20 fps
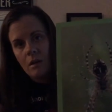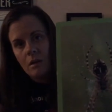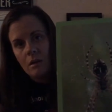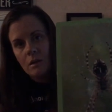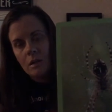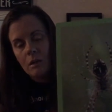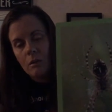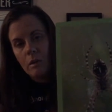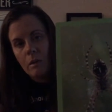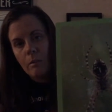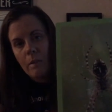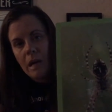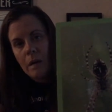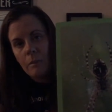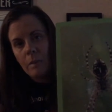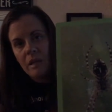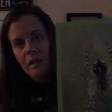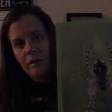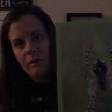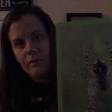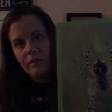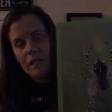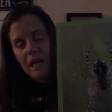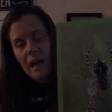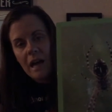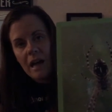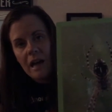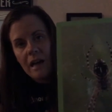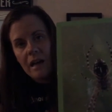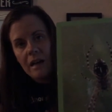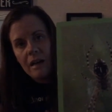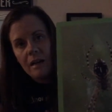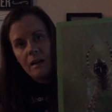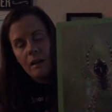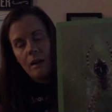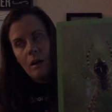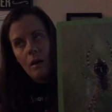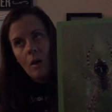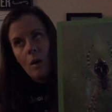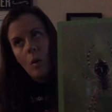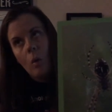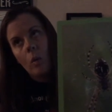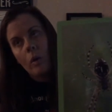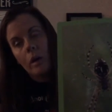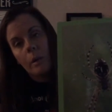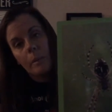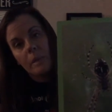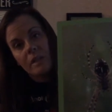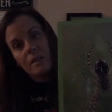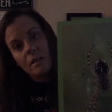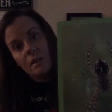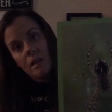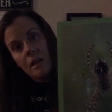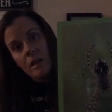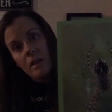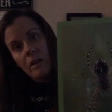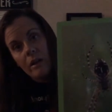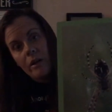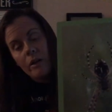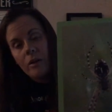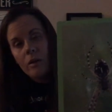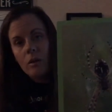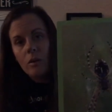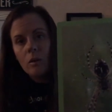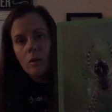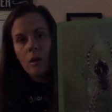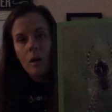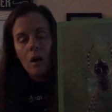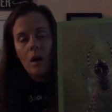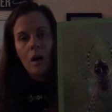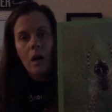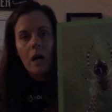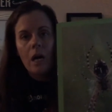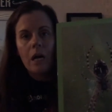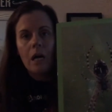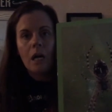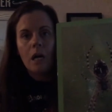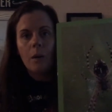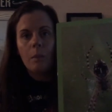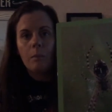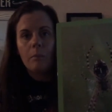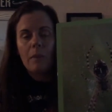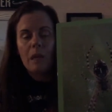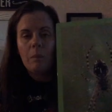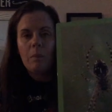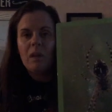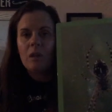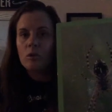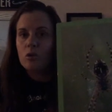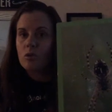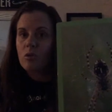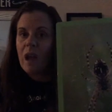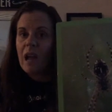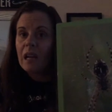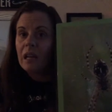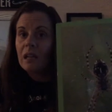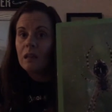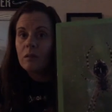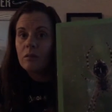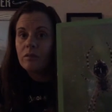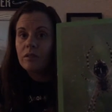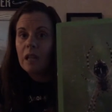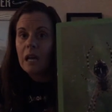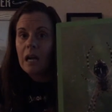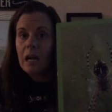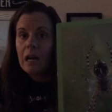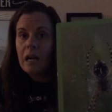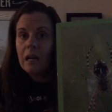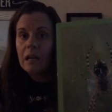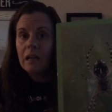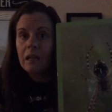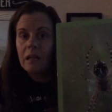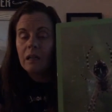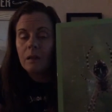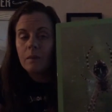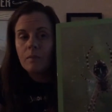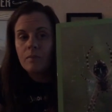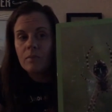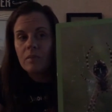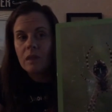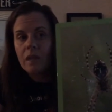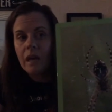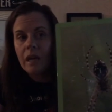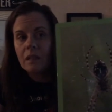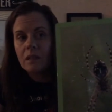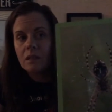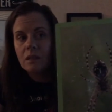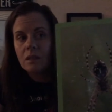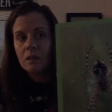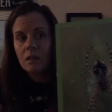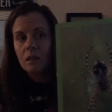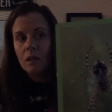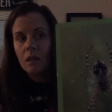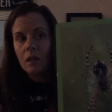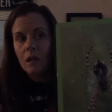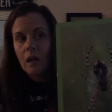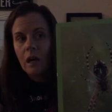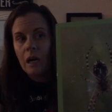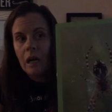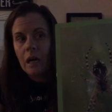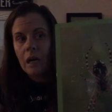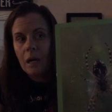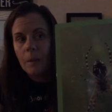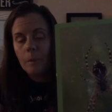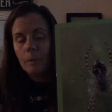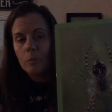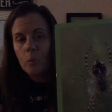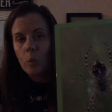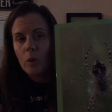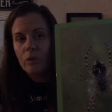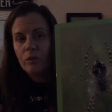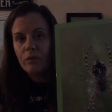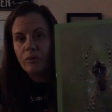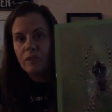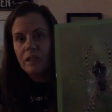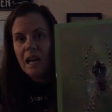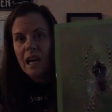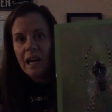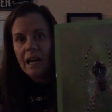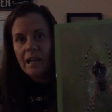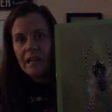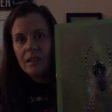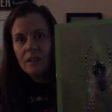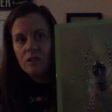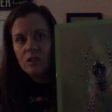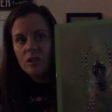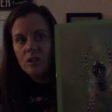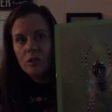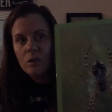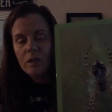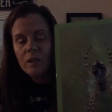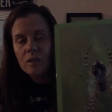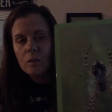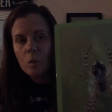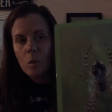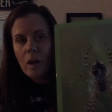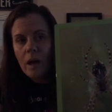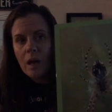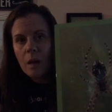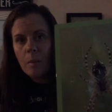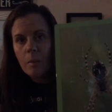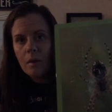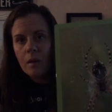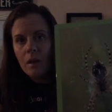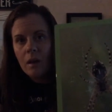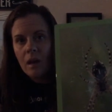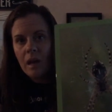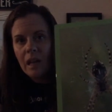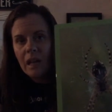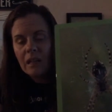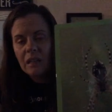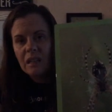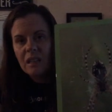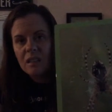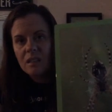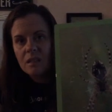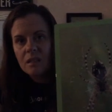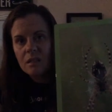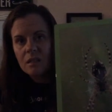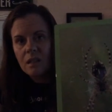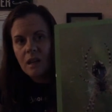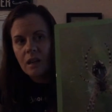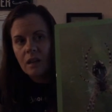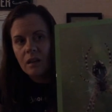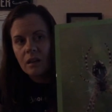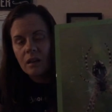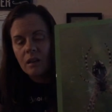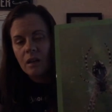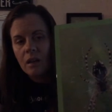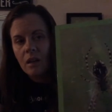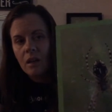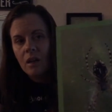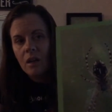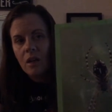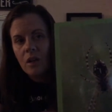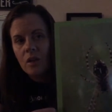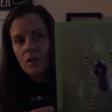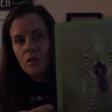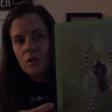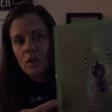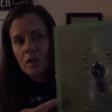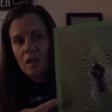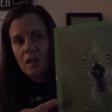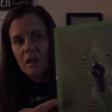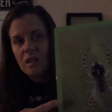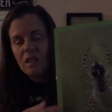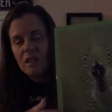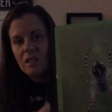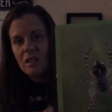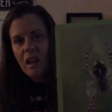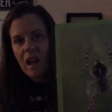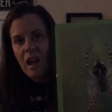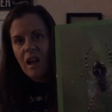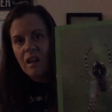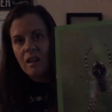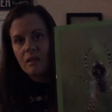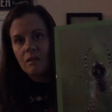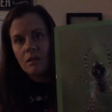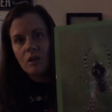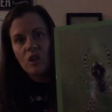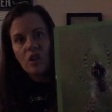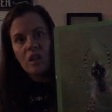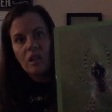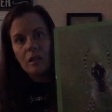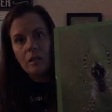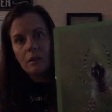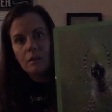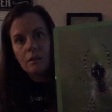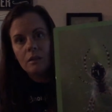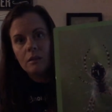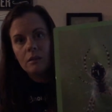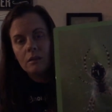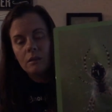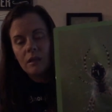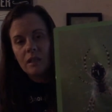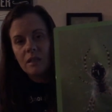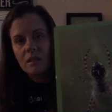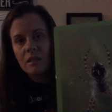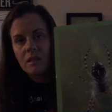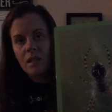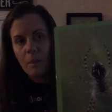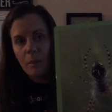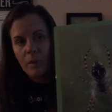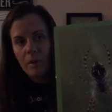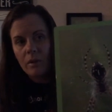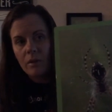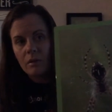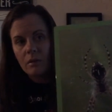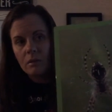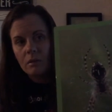So it might be a fly or a mosquito, maybe a dragonfly that would fly into his web and get stuck so that this guy could eat his supper.